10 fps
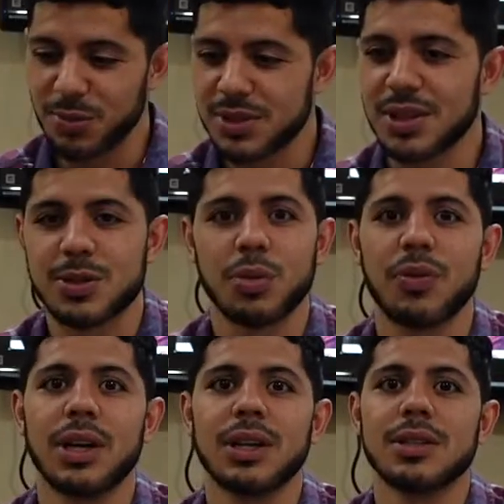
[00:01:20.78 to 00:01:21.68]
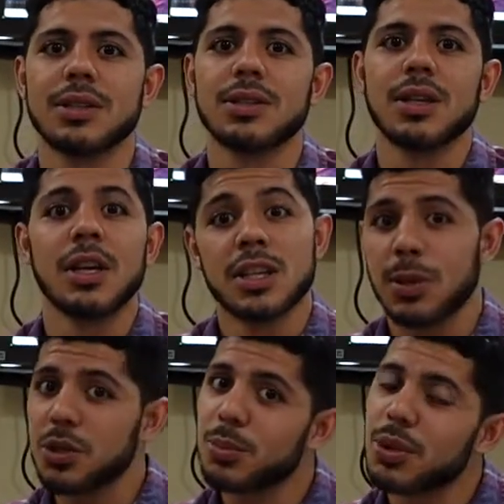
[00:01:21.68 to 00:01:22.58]
obsessed with finances,
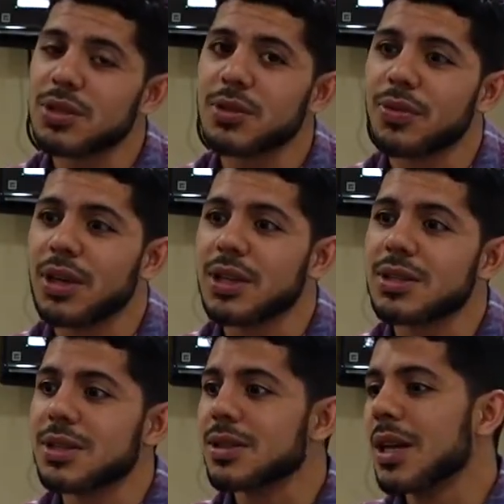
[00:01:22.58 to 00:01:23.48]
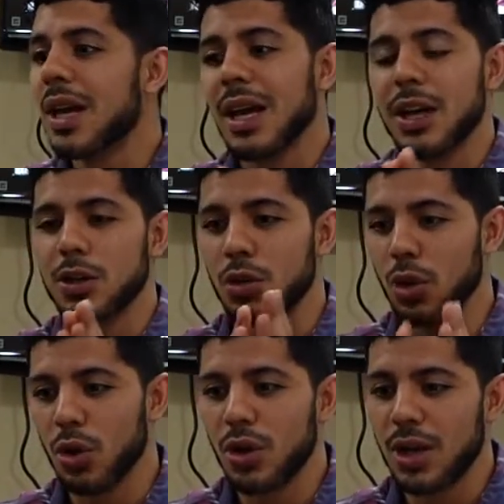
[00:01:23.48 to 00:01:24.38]
especially personal finances, and
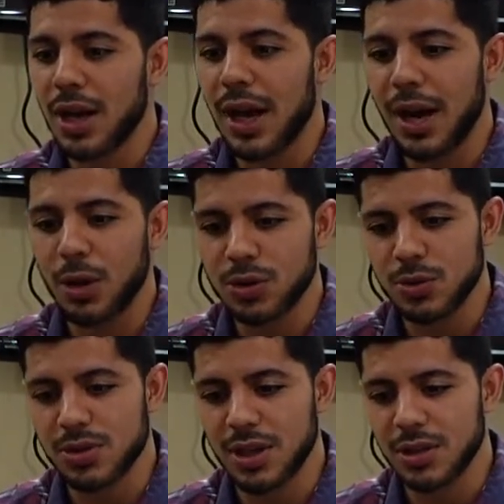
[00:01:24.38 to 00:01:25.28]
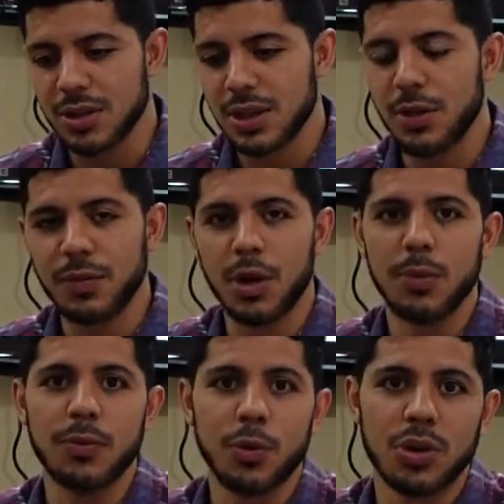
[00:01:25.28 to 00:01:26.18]
learning how to set yourself
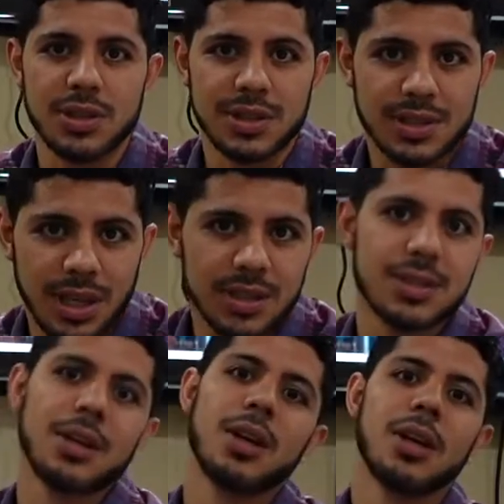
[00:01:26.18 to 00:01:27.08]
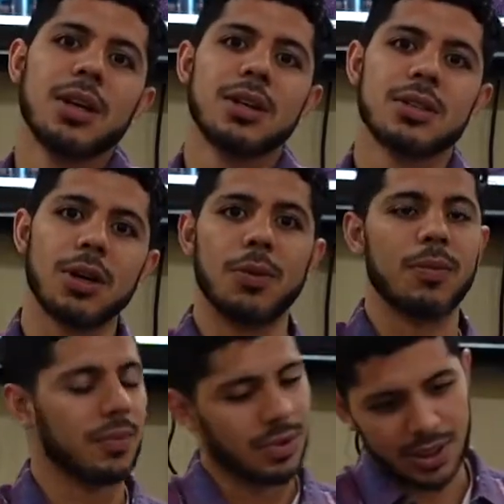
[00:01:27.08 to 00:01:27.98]
up for success. So
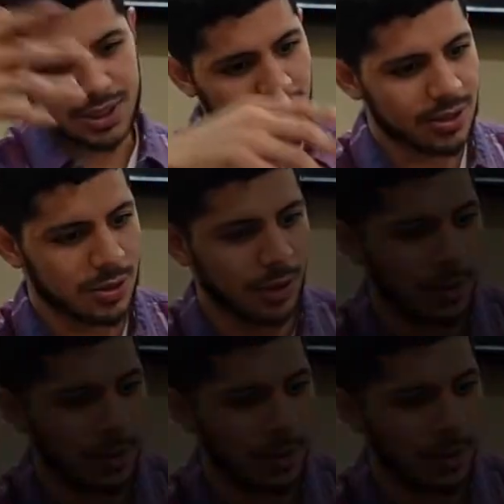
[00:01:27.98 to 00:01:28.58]
let's get into it.